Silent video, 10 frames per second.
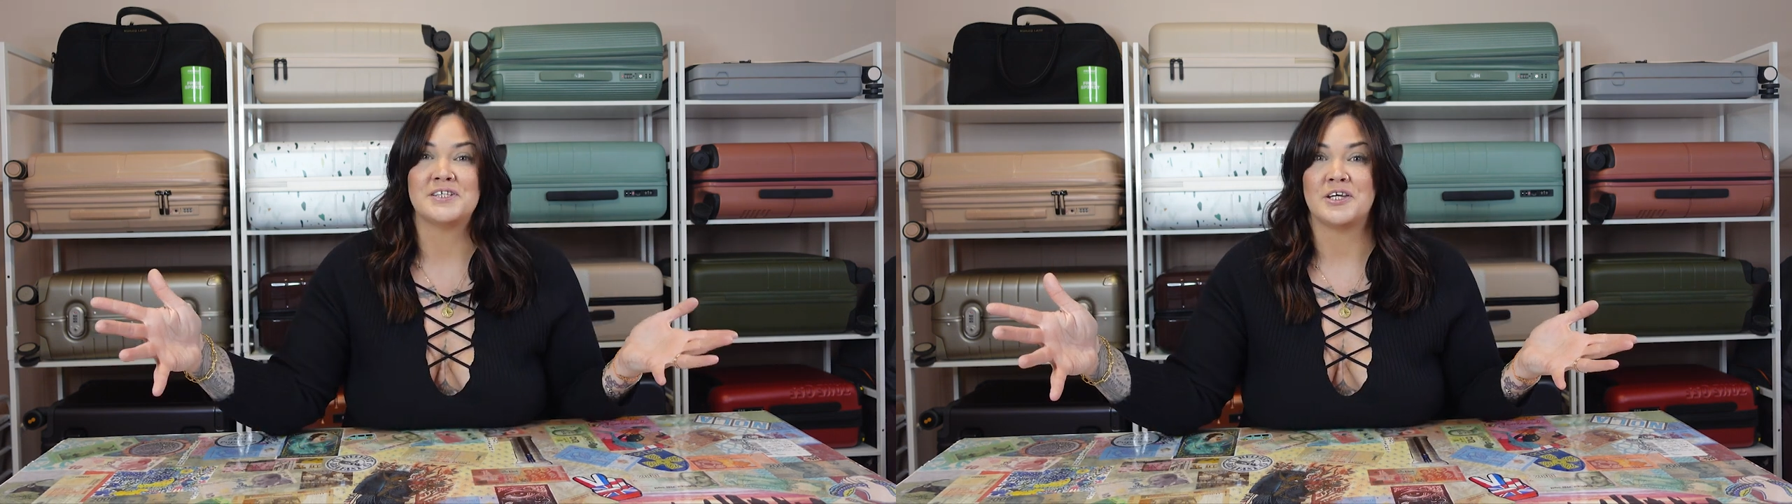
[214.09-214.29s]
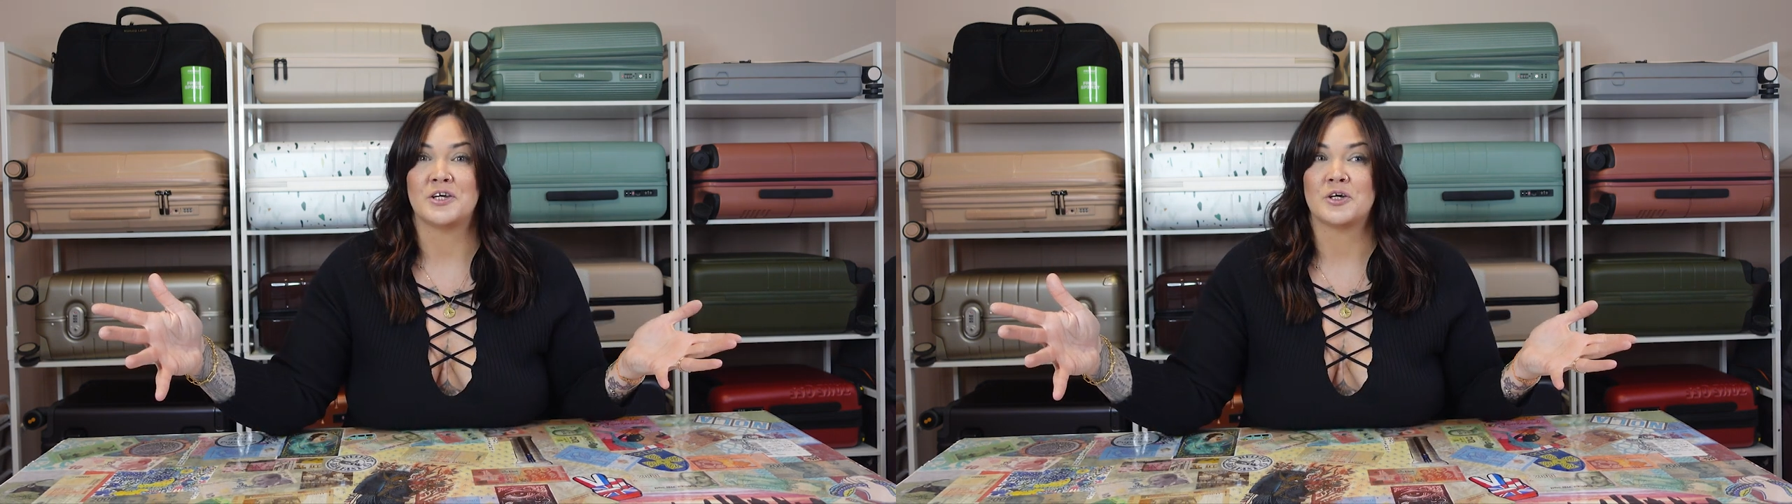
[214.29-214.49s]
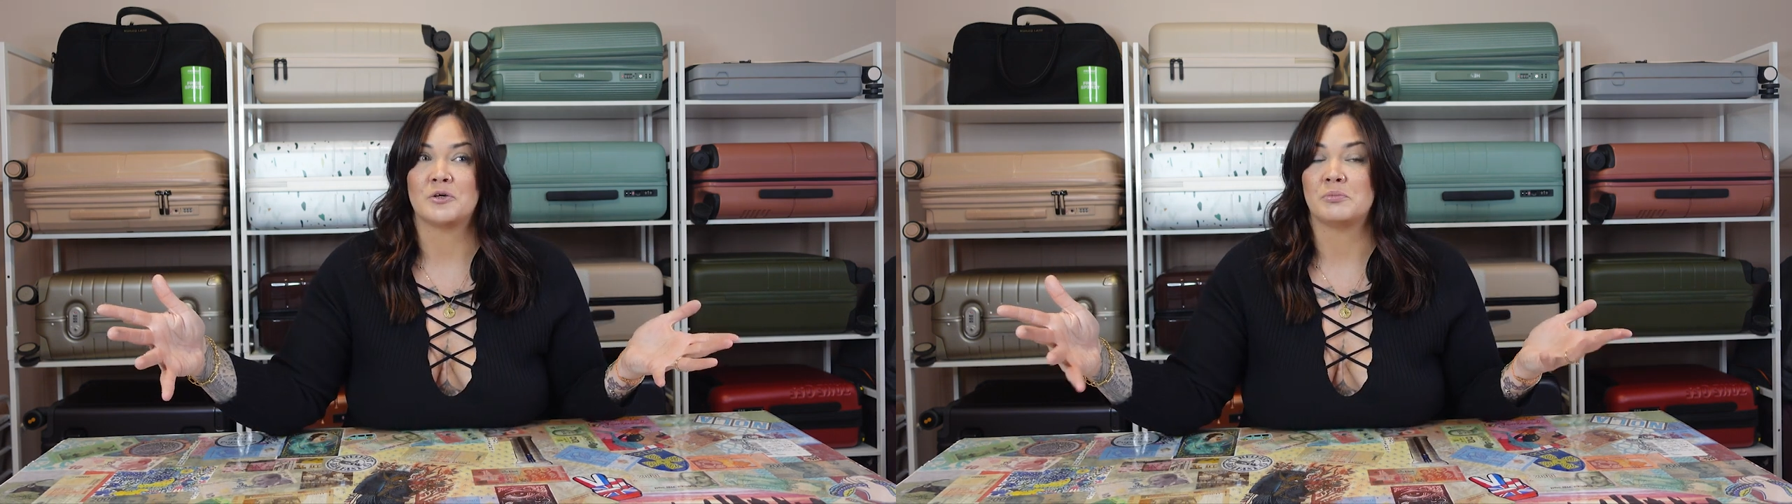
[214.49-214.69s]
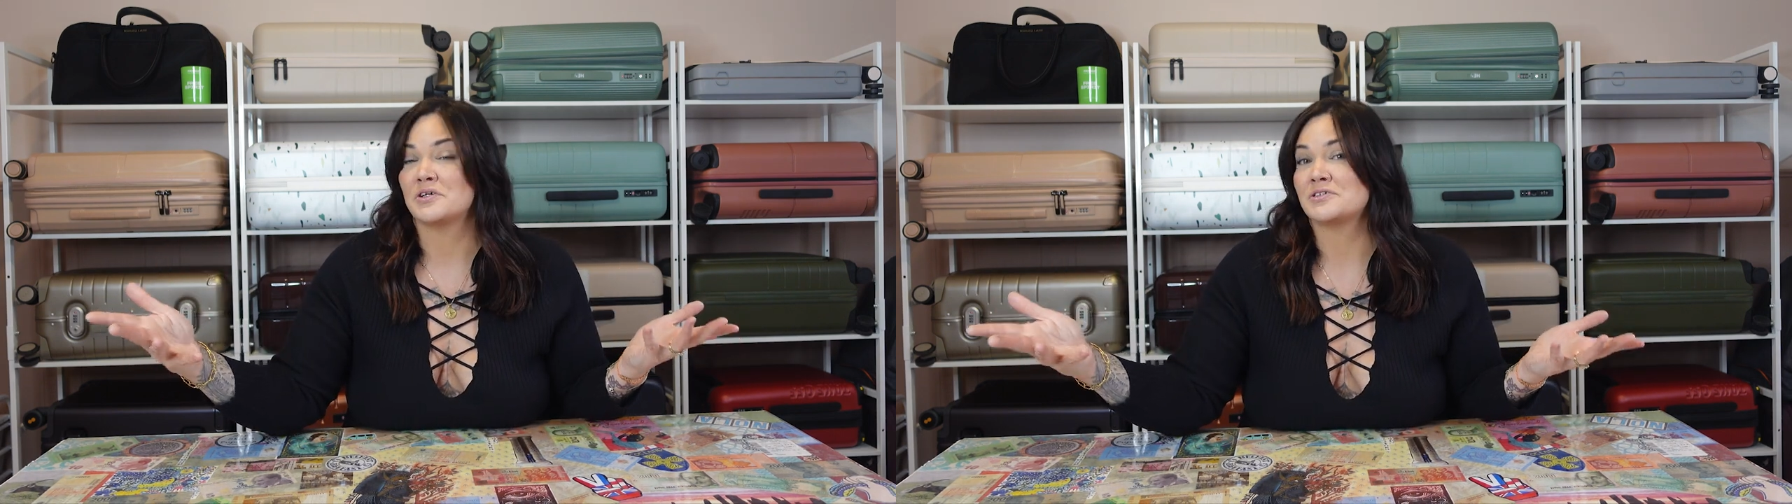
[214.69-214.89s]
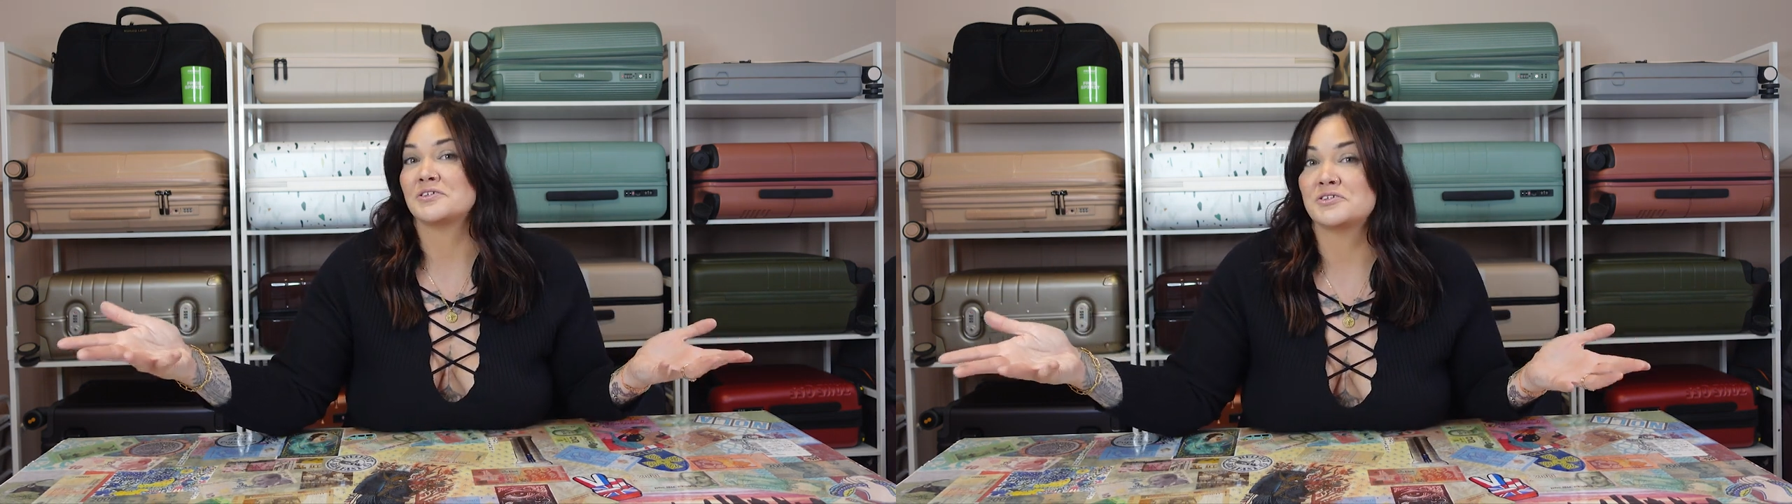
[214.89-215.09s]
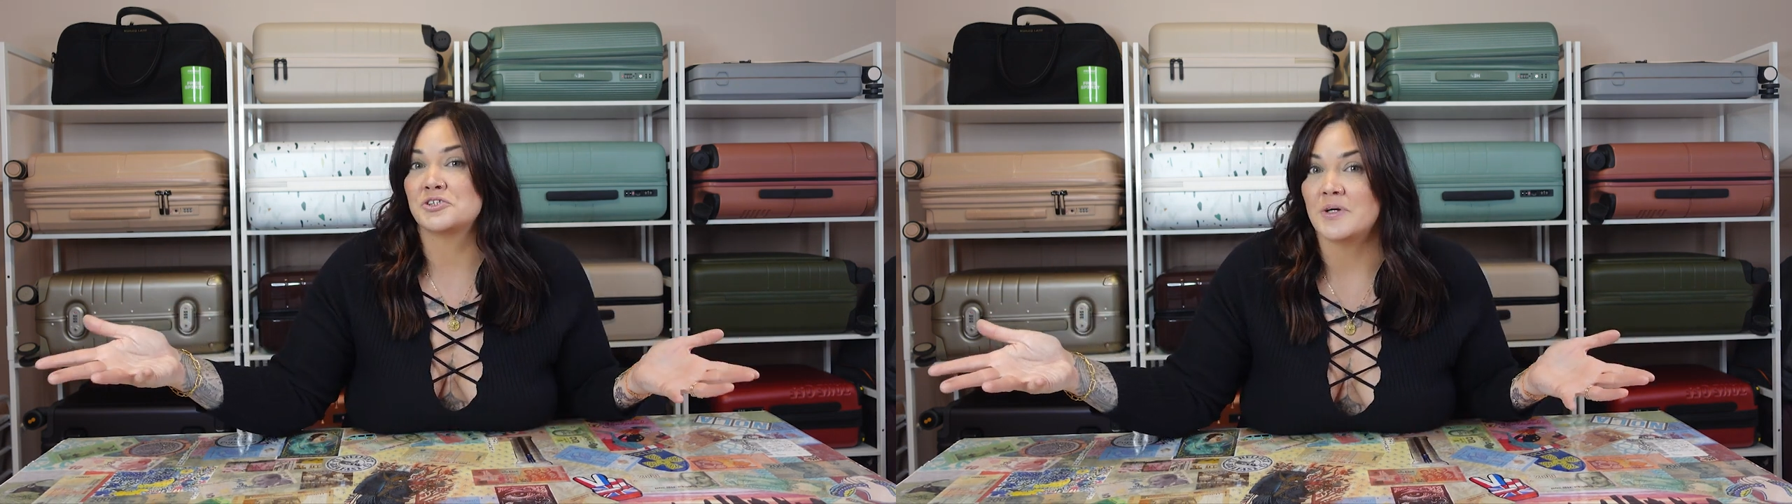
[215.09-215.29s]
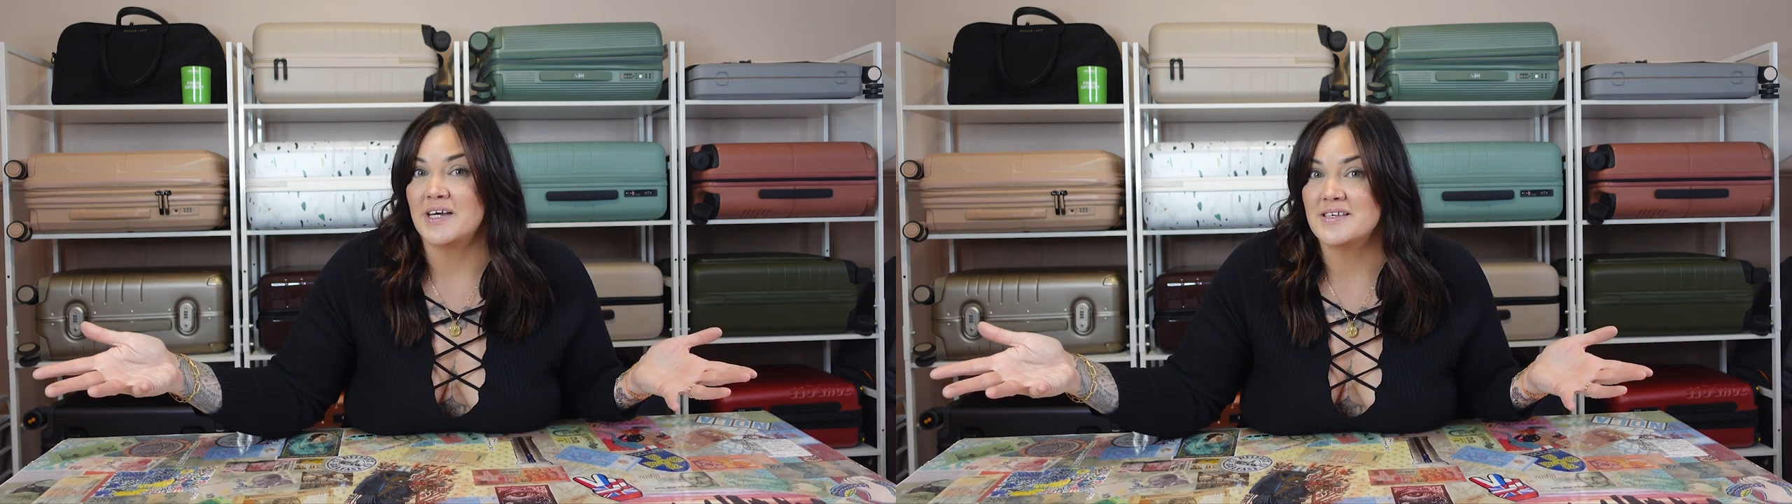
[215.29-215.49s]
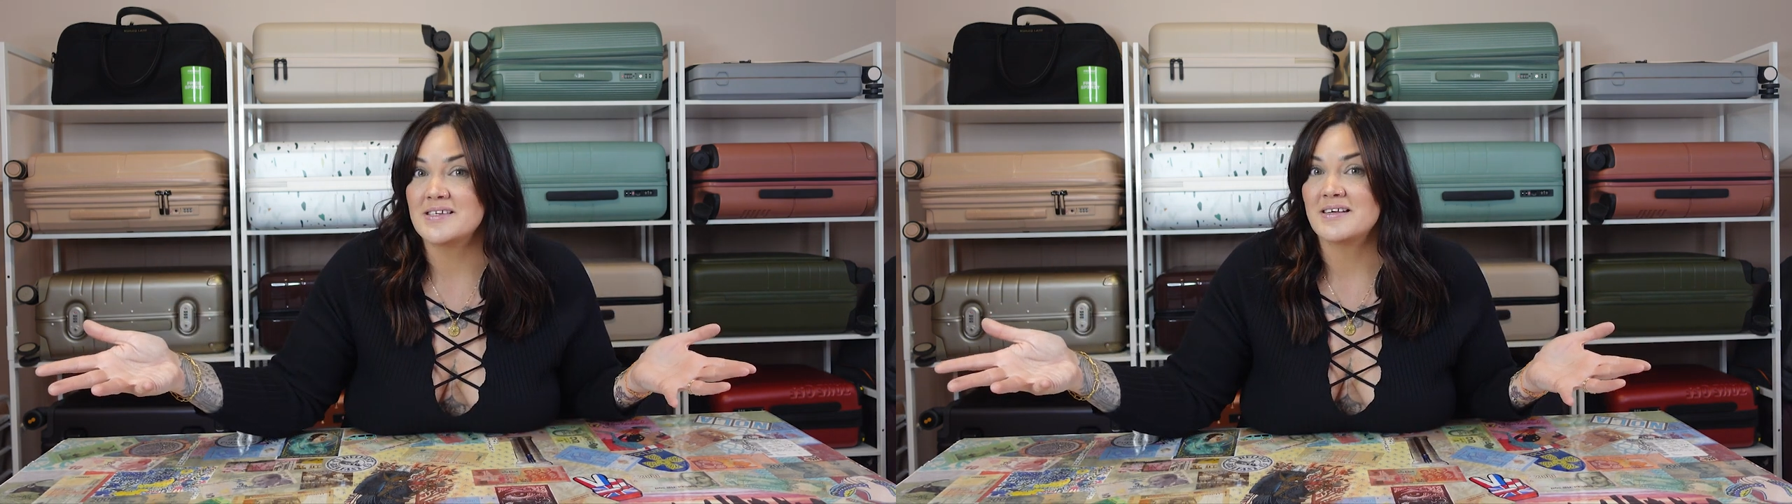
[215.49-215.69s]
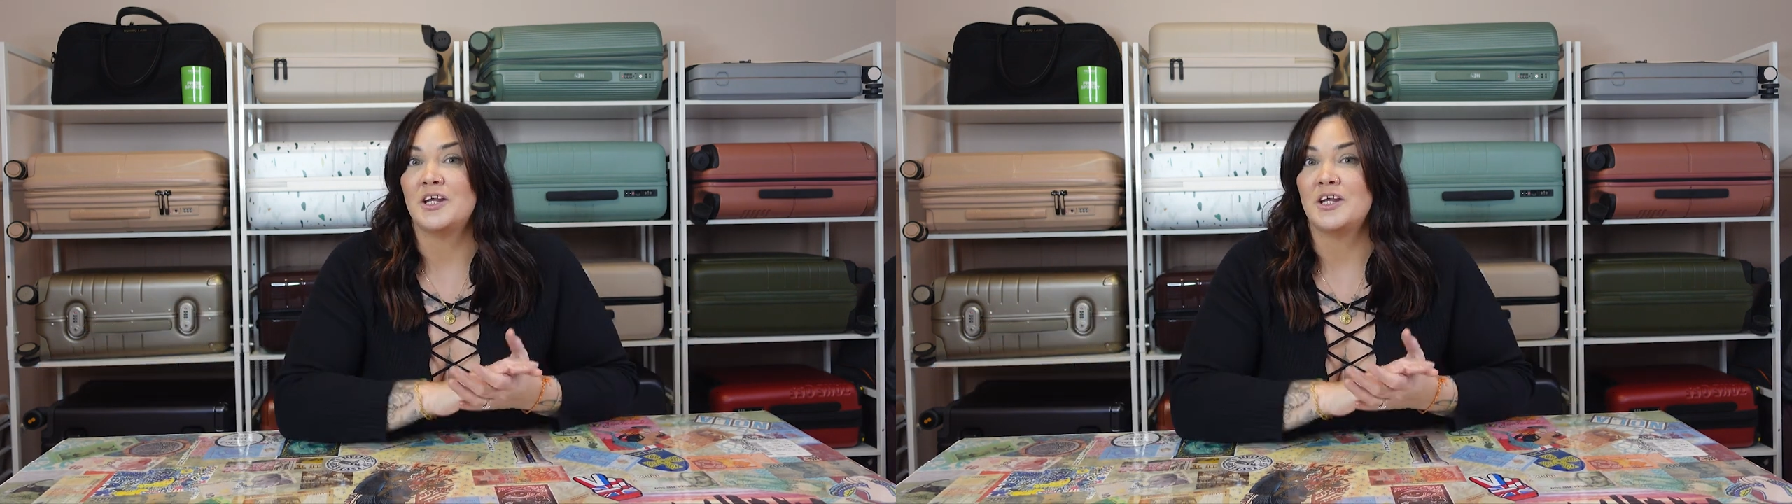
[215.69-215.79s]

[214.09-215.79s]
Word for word: to your personal choice.